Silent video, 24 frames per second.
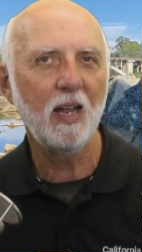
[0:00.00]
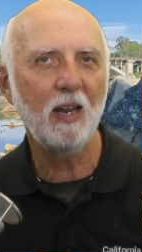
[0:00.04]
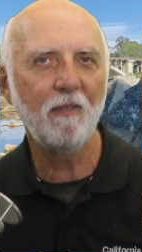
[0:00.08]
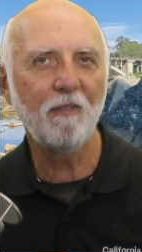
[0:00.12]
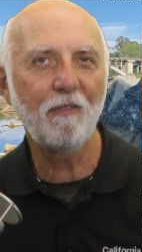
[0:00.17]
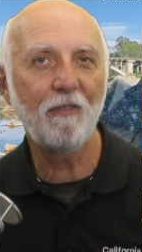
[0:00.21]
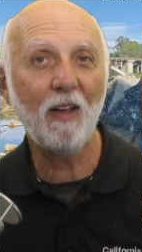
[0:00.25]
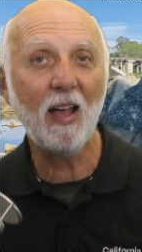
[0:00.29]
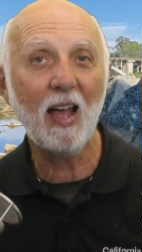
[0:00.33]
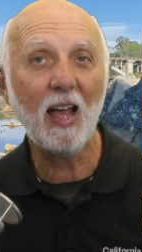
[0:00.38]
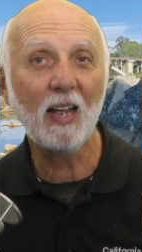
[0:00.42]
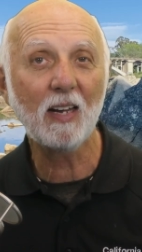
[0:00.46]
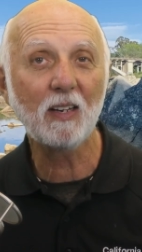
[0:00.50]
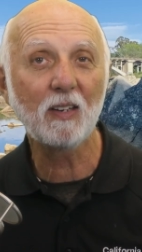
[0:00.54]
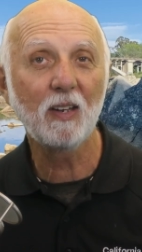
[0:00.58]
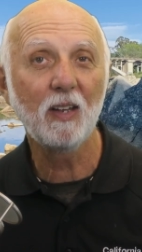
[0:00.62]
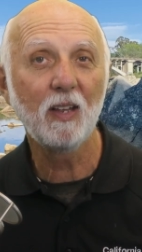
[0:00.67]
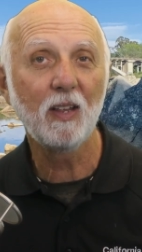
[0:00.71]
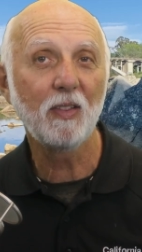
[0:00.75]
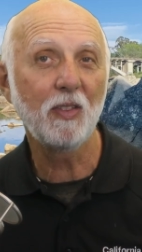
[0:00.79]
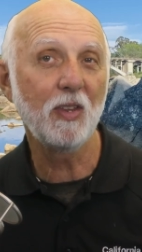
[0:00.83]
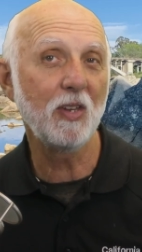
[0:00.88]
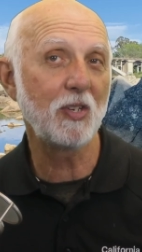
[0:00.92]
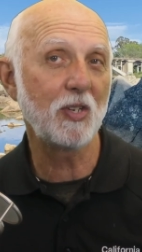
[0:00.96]
In fact,
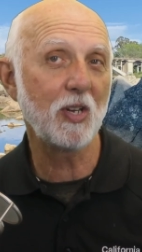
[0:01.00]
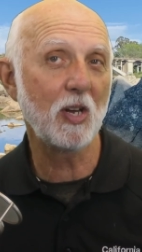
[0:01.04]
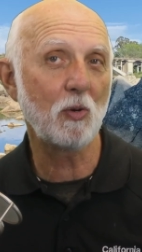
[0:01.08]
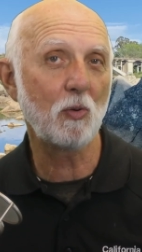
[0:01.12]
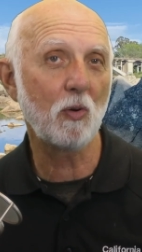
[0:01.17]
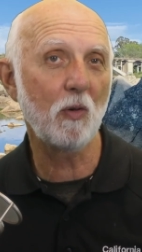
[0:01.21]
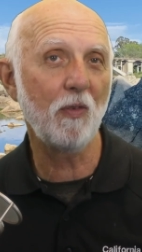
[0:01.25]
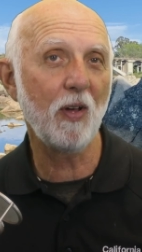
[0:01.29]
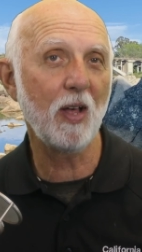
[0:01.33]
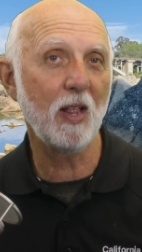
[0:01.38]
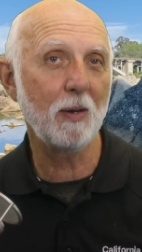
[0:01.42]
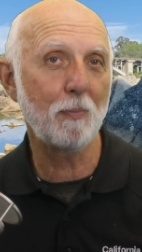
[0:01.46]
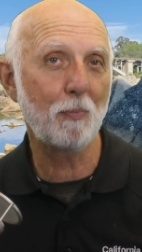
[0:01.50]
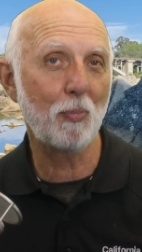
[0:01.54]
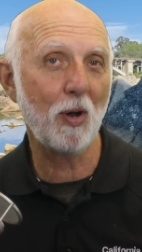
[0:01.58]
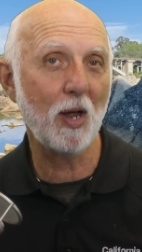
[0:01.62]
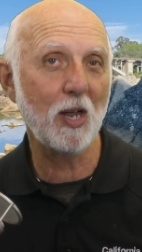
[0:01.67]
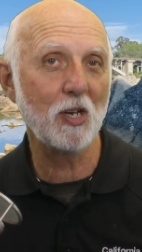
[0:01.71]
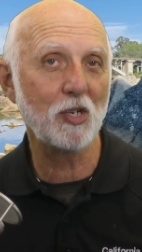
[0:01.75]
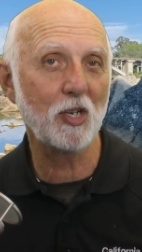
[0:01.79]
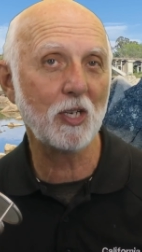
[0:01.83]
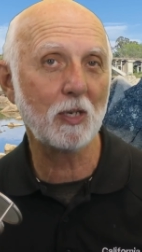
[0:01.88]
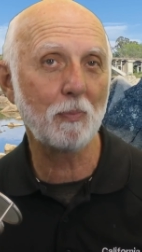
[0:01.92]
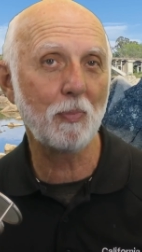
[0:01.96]
the Central Valley
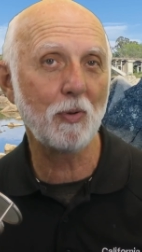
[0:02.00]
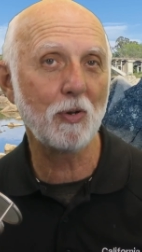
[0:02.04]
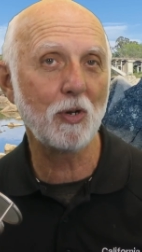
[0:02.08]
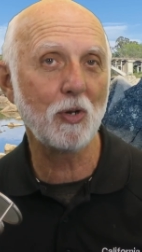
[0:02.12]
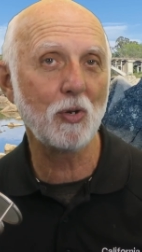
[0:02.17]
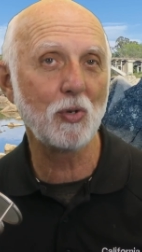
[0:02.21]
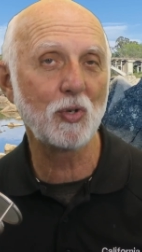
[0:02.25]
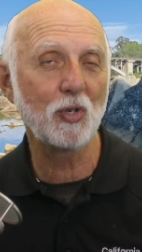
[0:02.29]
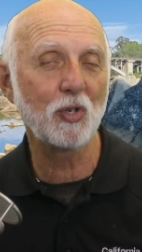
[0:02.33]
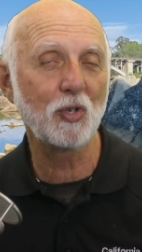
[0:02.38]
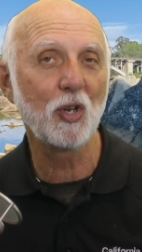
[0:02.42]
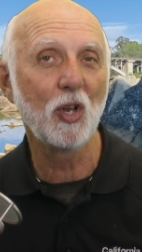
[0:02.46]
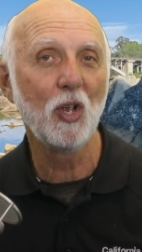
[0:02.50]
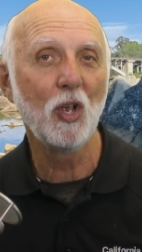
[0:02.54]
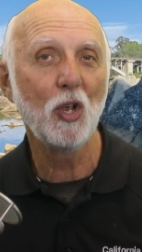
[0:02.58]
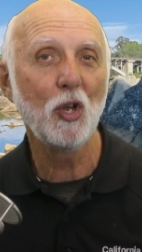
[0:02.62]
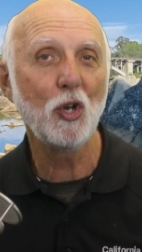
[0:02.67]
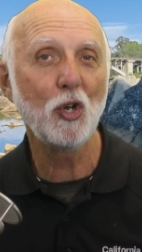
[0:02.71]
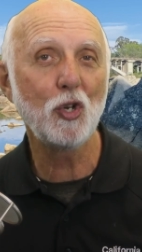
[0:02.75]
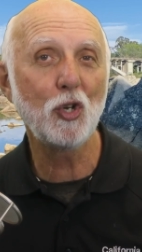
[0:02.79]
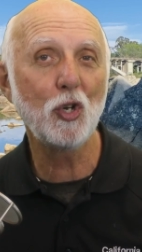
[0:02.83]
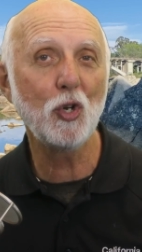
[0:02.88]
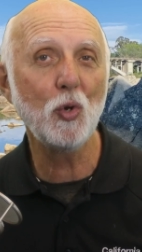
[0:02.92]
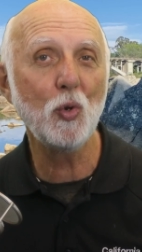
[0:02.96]
Project produces
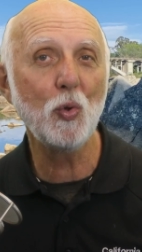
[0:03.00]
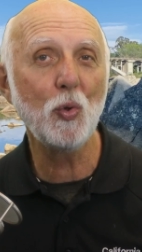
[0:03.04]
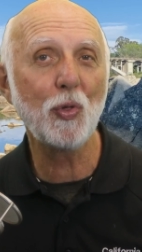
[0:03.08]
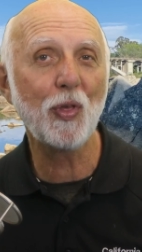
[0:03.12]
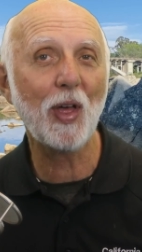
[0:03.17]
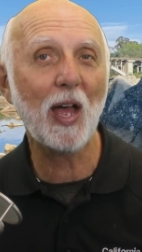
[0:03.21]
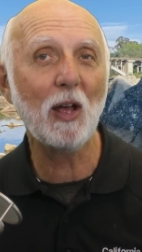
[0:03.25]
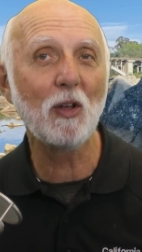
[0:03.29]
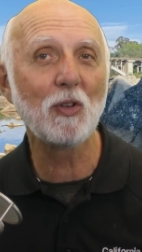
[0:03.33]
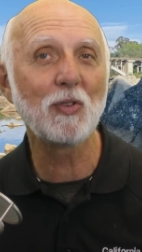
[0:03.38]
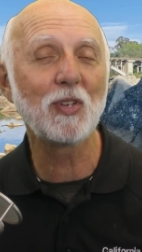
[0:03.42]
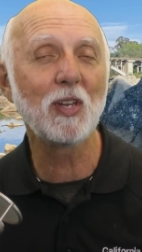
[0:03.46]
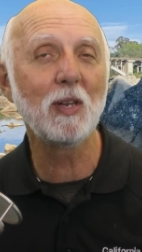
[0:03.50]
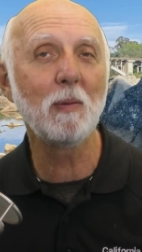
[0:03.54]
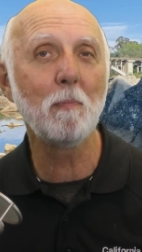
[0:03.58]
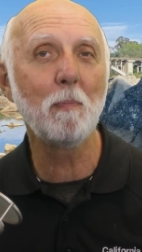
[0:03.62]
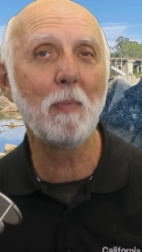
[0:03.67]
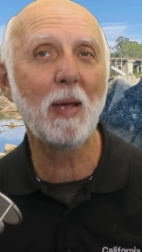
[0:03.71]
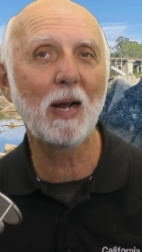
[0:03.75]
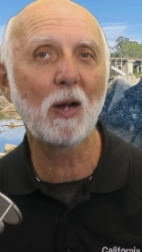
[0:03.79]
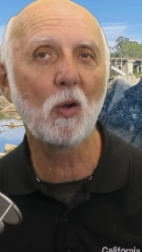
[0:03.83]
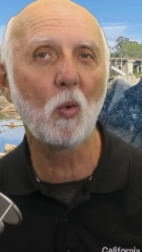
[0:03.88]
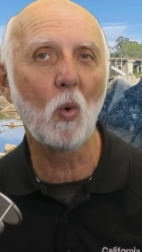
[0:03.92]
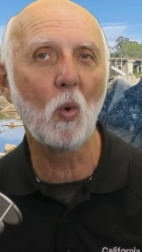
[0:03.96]
two thousand
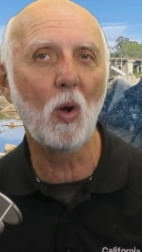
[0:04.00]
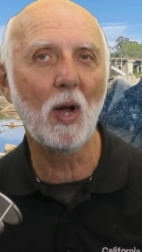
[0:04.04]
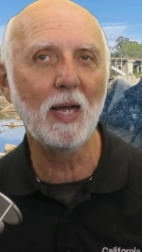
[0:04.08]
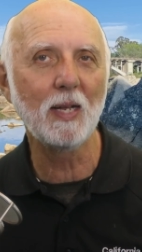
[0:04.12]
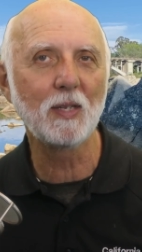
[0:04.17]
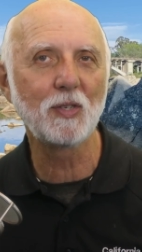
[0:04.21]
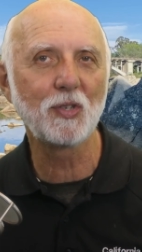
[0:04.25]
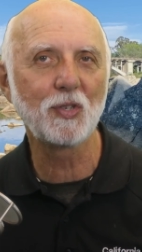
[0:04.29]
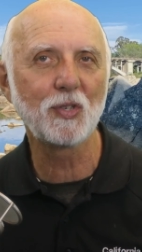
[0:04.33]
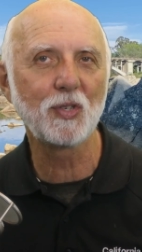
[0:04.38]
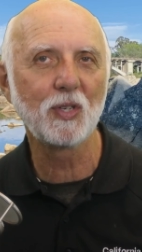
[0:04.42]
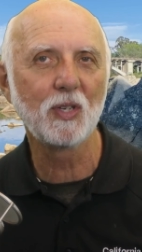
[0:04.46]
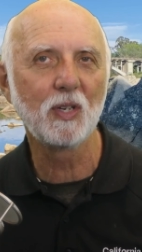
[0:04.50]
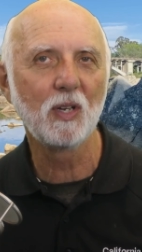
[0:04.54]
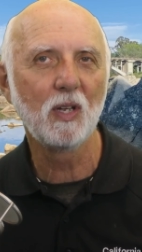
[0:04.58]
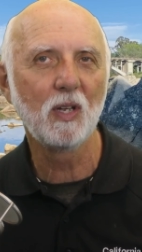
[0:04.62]
megawatts